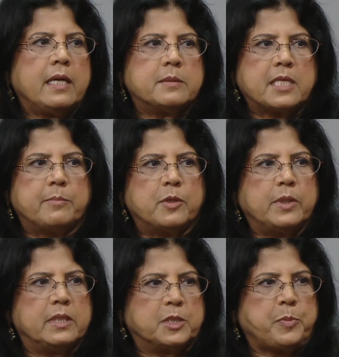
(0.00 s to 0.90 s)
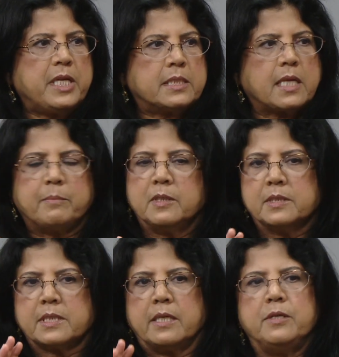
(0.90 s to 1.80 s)
as I'm doing this piece, I'm going to
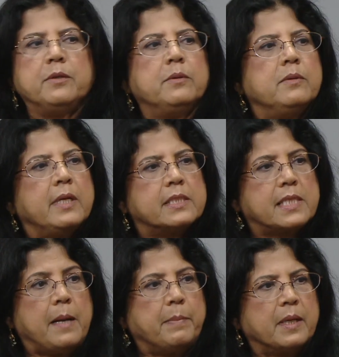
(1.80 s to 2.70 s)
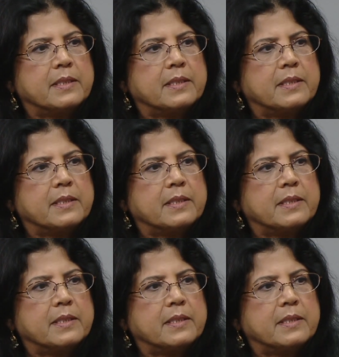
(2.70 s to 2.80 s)
send you examples.